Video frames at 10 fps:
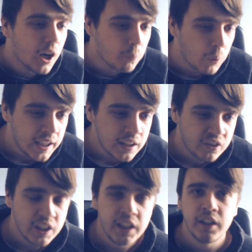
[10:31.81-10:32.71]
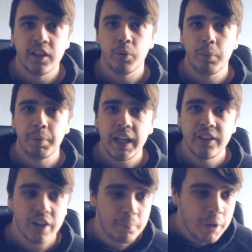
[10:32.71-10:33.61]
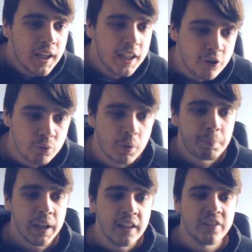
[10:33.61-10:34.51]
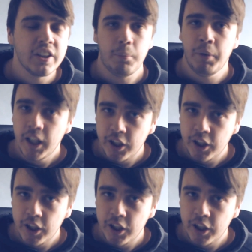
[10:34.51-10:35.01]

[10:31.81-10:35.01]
And when he's needed to replace them, he's replaced them.